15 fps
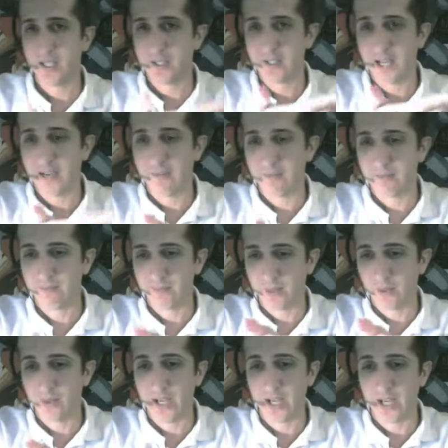not
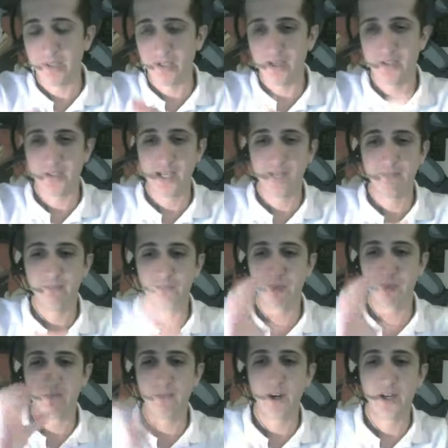full now because I
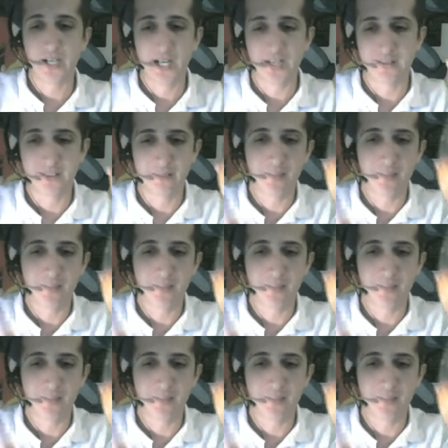already had some.